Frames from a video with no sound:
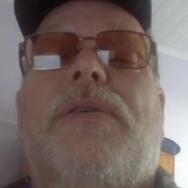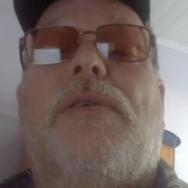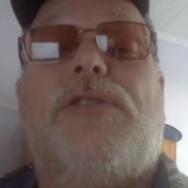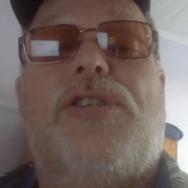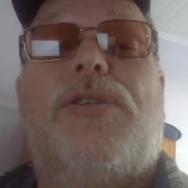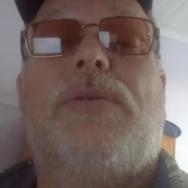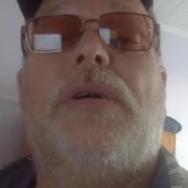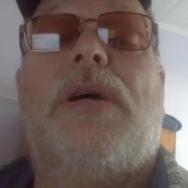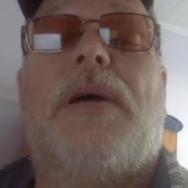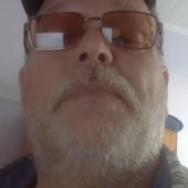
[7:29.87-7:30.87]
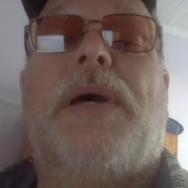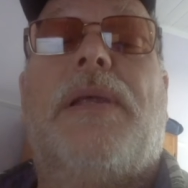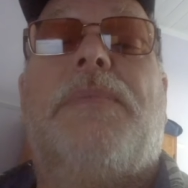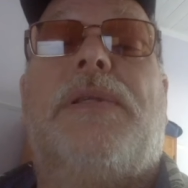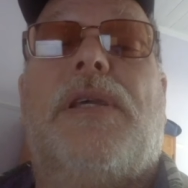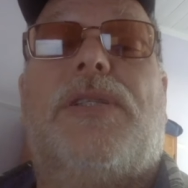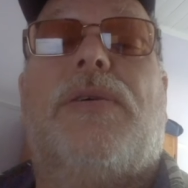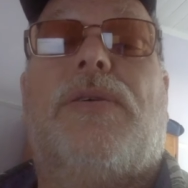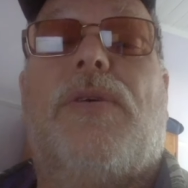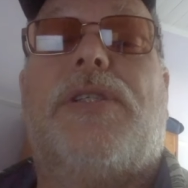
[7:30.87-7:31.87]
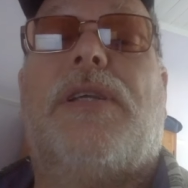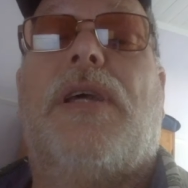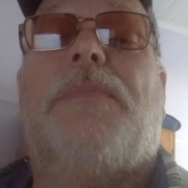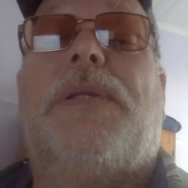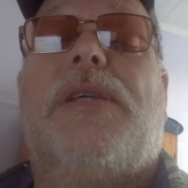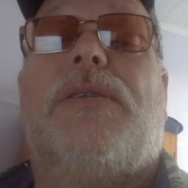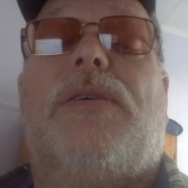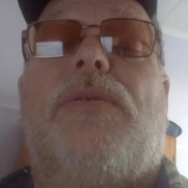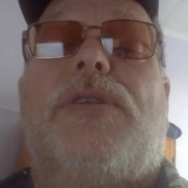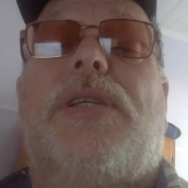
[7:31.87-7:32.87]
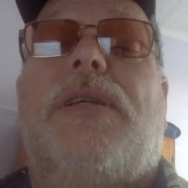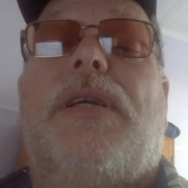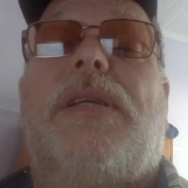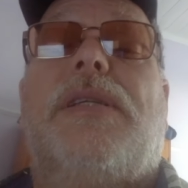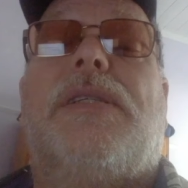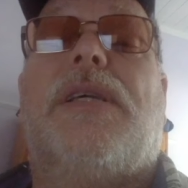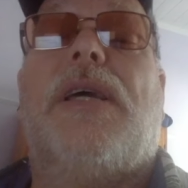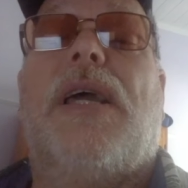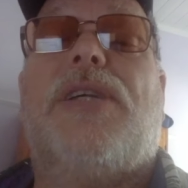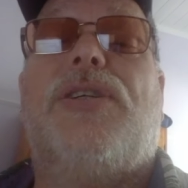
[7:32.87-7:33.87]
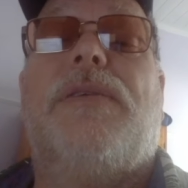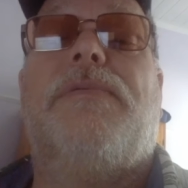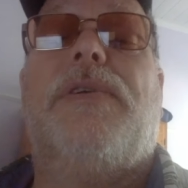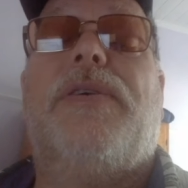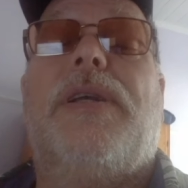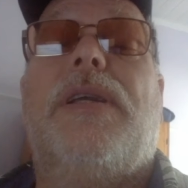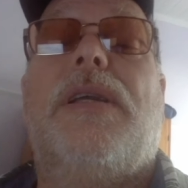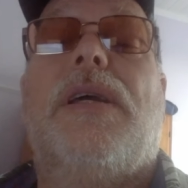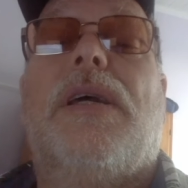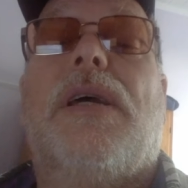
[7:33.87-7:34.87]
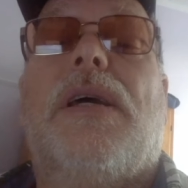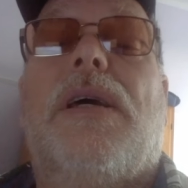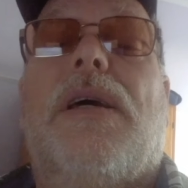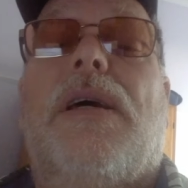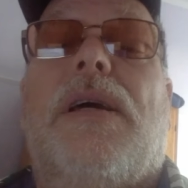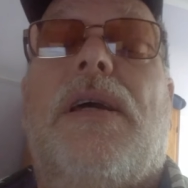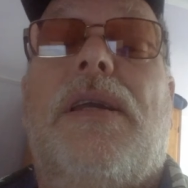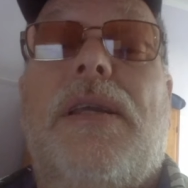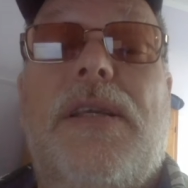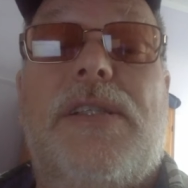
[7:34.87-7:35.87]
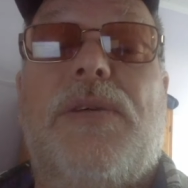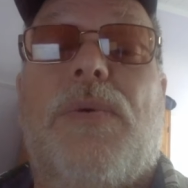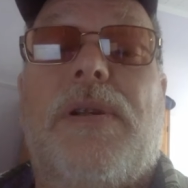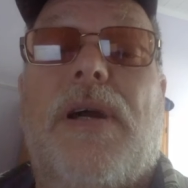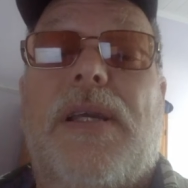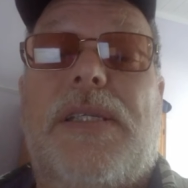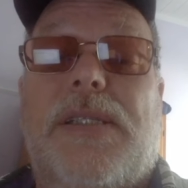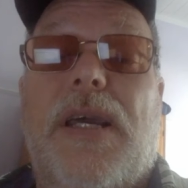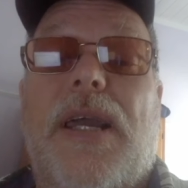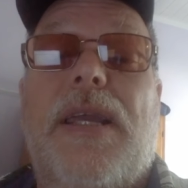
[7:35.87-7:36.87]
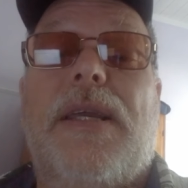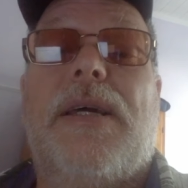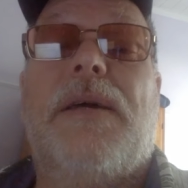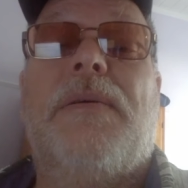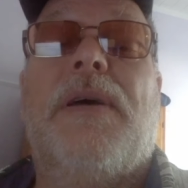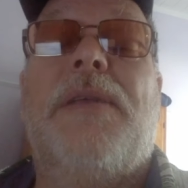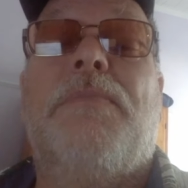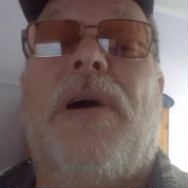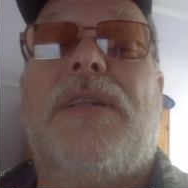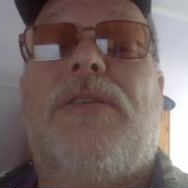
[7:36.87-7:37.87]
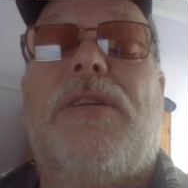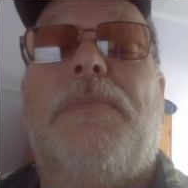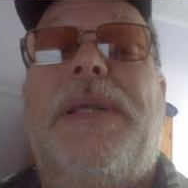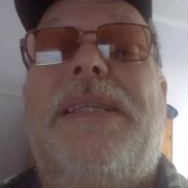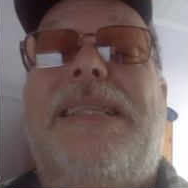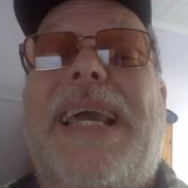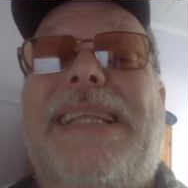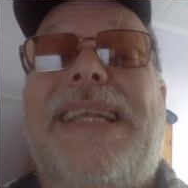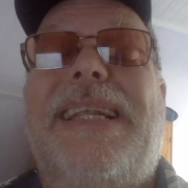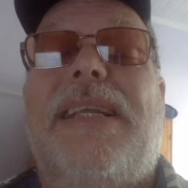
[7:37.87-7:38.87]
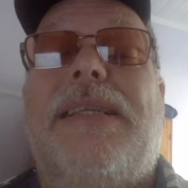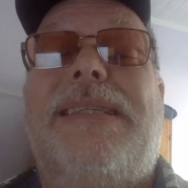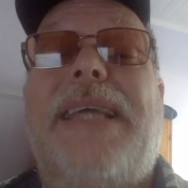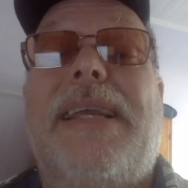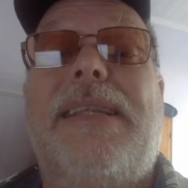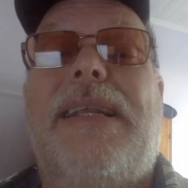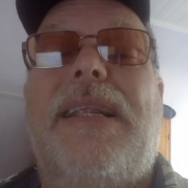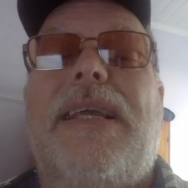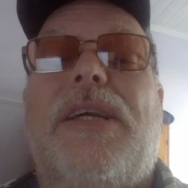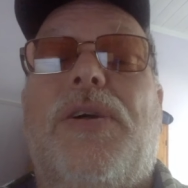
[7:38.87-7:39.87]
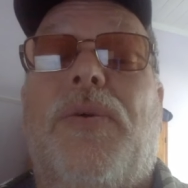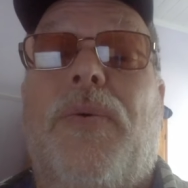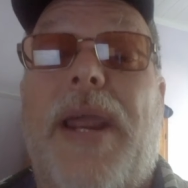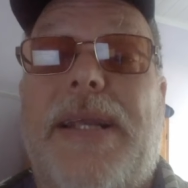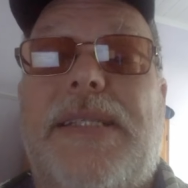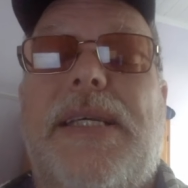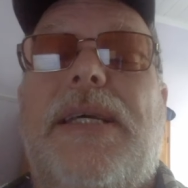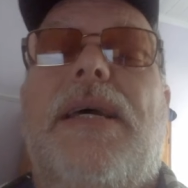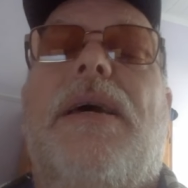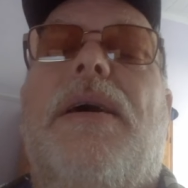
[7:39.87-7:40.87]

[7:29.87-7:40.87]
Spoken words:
are not sure about a pedestrian crossing. Now, pedestrian crossing is actually a very easy one, I say. It might not be technically correct,